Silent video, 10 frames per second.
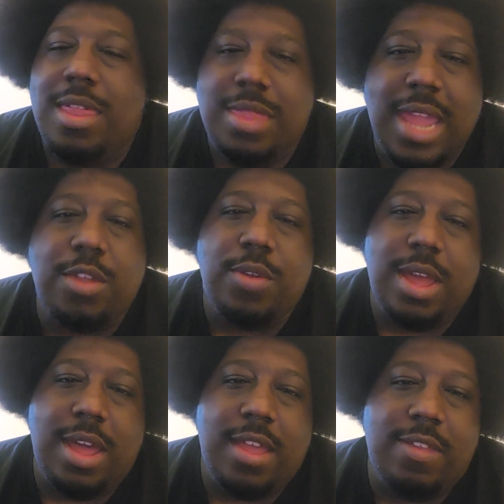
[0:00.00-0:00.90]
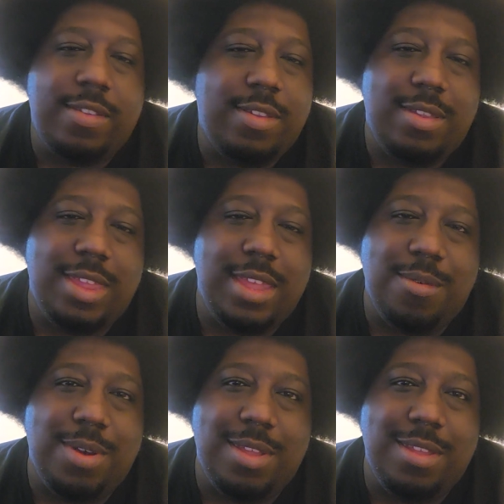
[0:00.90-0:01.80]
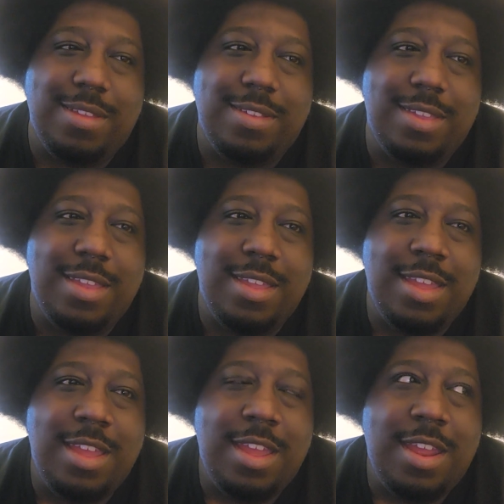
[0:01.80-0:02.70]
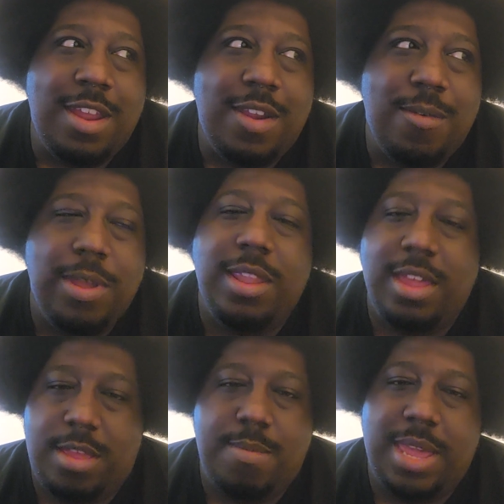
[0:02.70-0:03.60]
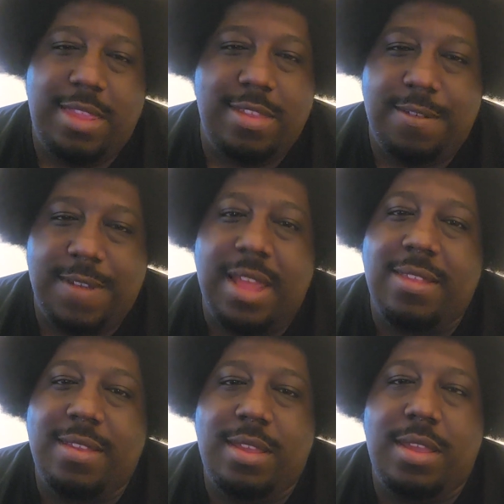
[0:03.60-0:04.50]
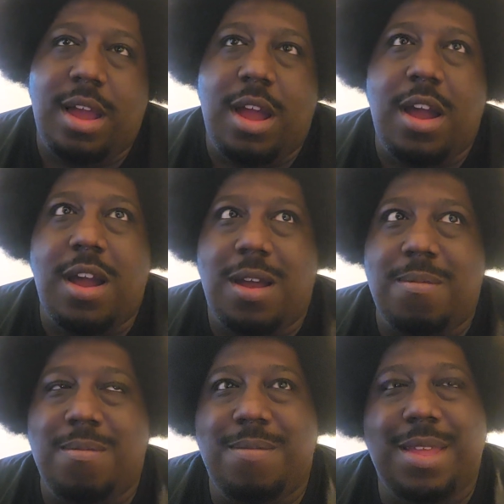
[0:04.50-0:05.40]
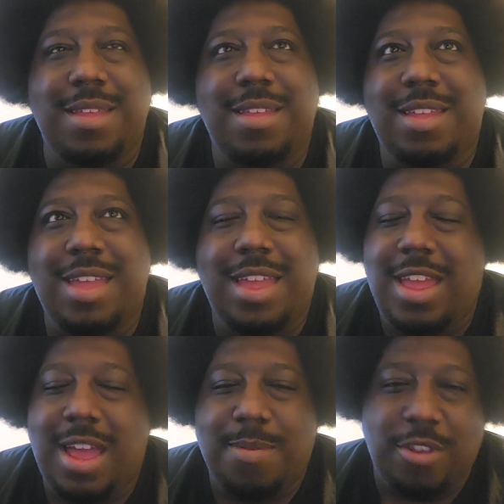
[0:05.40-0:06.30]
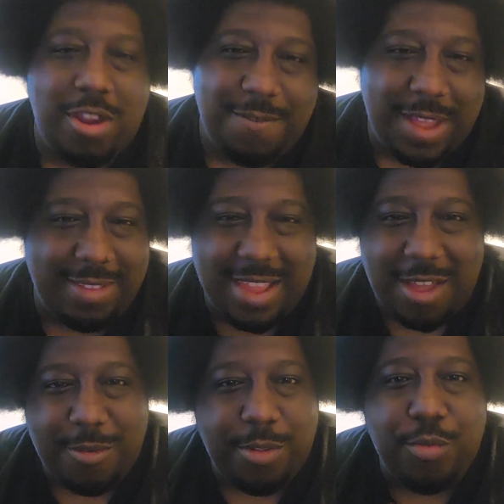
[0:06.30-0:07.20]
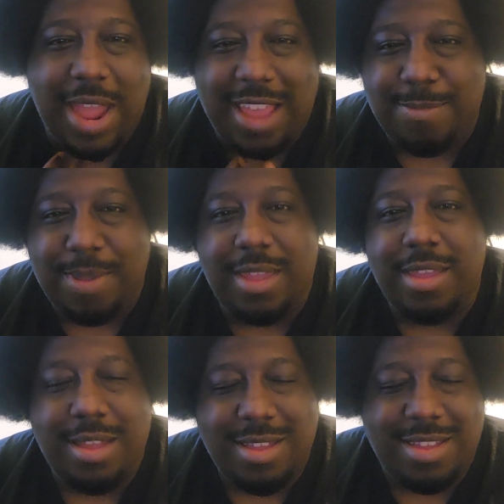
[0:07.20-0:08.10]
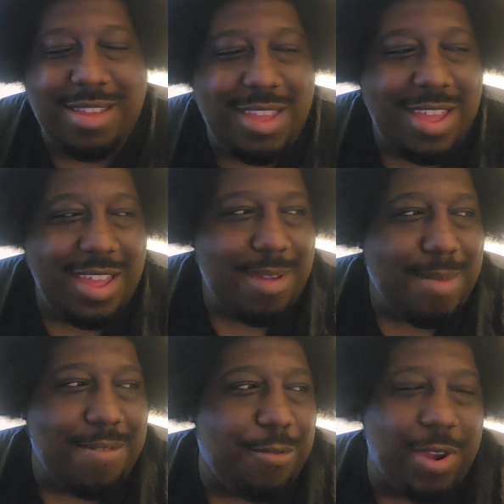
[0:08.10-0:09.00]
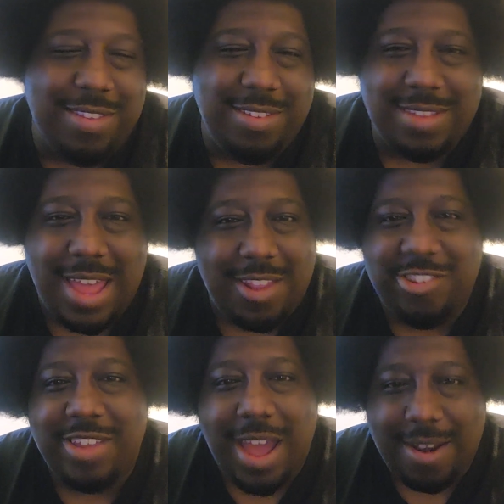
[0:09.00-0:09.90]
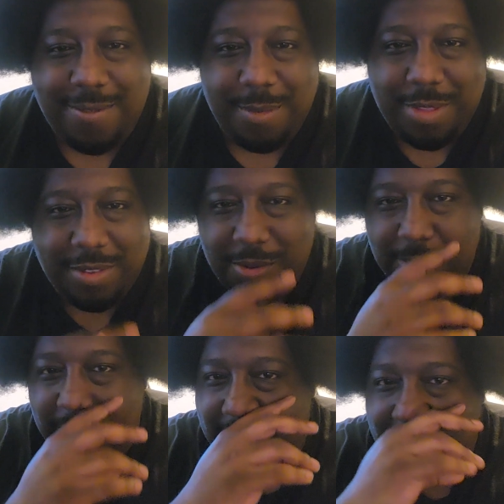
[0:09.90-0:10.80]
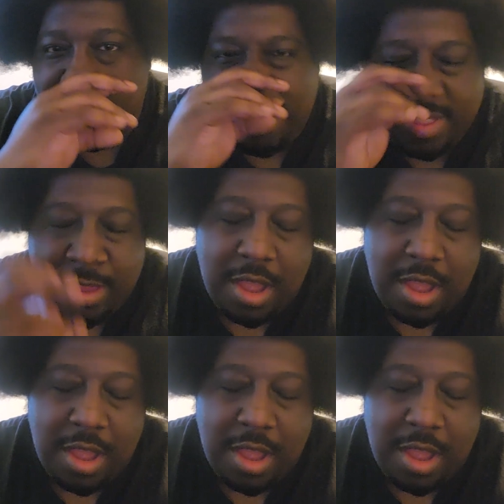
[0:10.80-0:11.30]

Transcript: thank you guys. It was really an amazing event. Um, I'm sorry if I sound a little raspy. My voice is kind of shot from this whole weekend, but